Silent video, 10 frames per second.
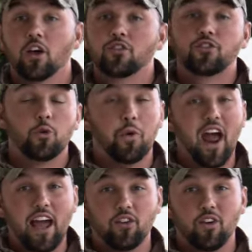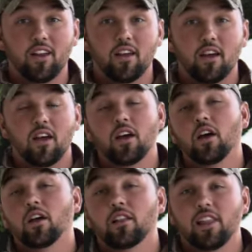Super accurate,
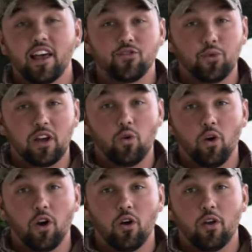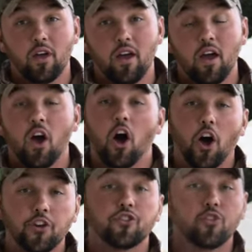less recoil, under